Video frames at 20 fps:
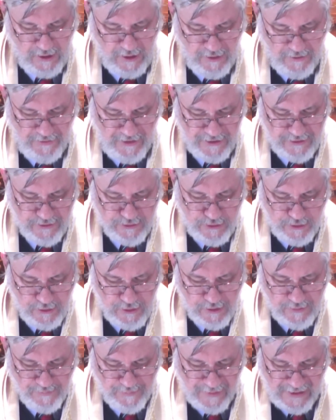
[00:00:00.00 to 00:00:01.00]
They
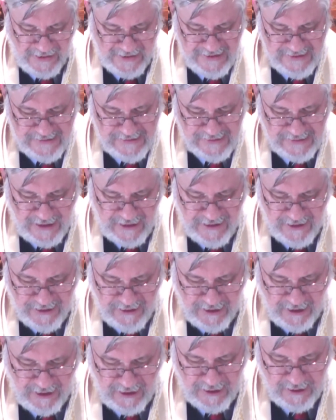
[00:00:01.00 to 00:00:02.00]
took place at a
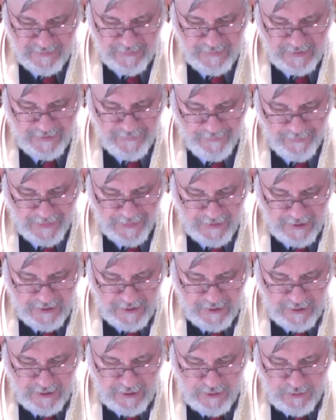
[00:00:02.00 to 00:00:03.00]
time
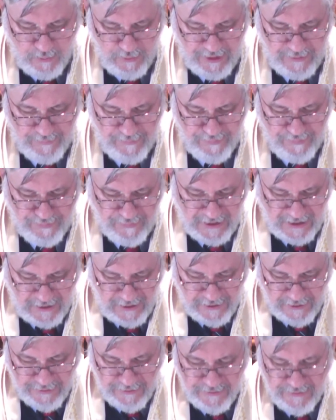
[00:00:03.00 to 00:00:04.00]
when
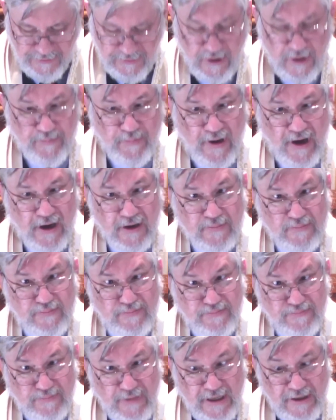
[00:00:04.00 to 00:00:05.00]
millions
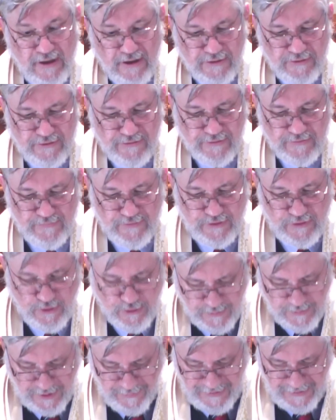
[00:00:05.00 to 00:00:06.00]
upon millions of
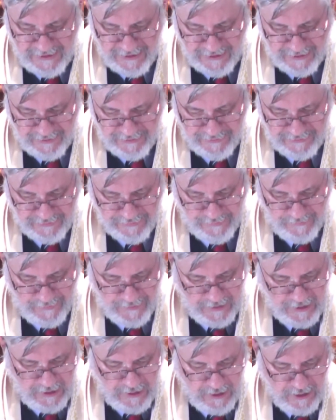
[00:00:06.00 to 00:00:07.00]
human beings
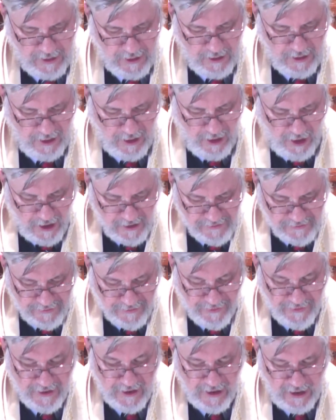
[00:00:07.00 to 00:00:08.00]
lost
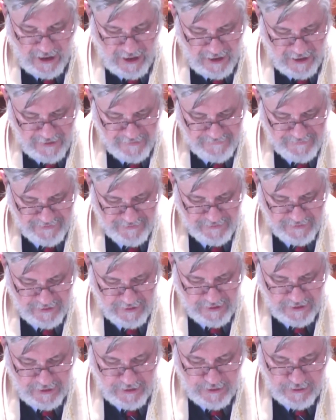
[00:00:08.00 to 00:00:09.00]
their lives
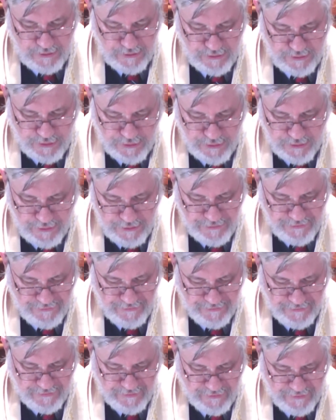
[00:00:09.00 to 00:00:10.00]
due to
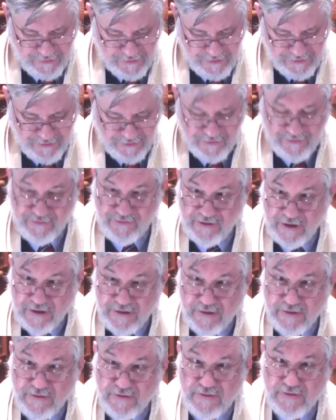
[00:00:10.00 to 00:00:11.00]

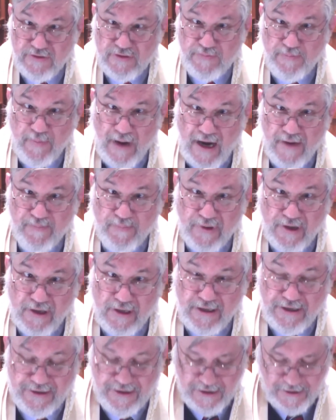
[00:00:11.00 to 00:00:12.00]
decisions by
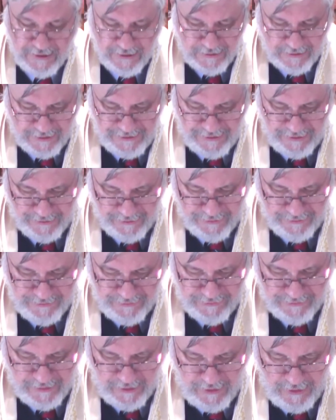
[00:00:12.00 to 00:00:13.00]
political leaders
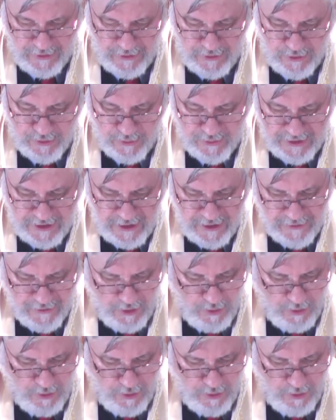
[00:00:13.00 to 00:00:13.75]
who either